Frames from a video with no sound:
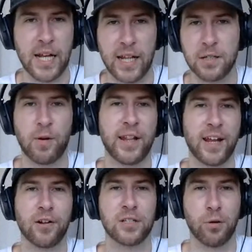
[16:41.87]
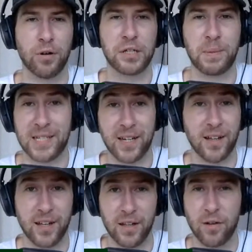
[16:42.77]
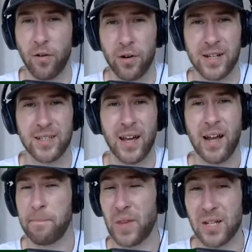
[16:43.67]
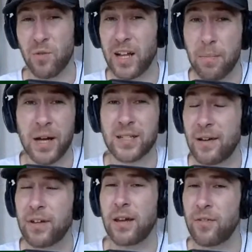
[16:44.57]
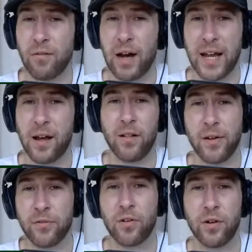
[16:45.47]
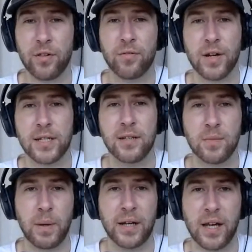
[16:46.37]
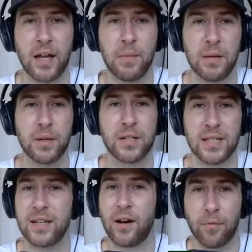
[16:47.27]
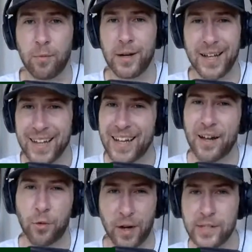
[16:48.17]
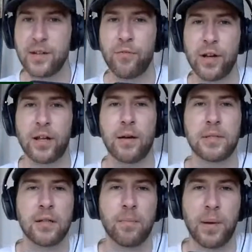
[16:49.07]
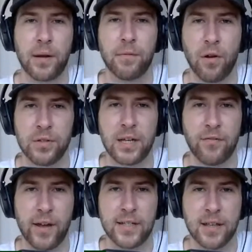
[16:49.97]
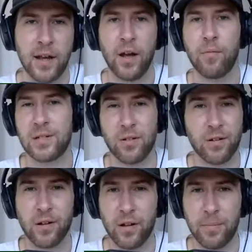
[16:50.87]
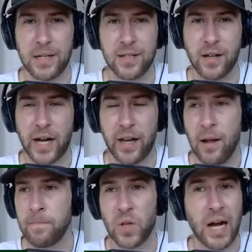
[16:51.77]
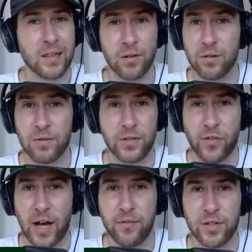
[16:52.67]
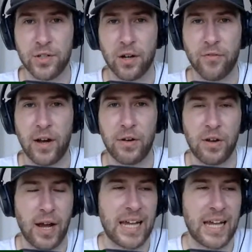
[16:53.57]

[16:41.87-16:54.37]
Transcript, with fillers: And that's why they got torched, particularly in the corners. And that's why the Bucks haven't given away a lot of corner three since Bud came in, because they're not really aggressive when it comes to the pick and roll defense. We saw it a little bit tonight. I thought it was fine for shock value.